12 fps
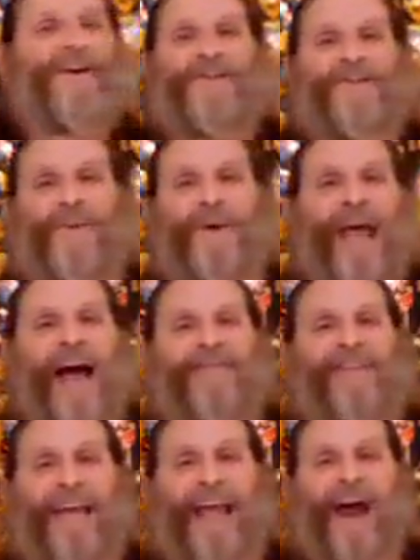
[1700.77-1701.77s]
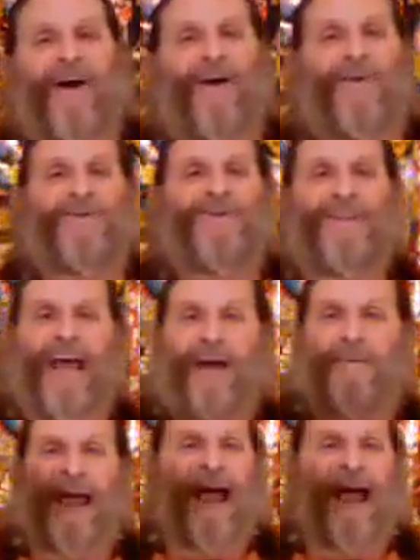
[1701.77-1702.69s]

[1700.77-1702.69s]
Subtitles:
So we have the arrows, we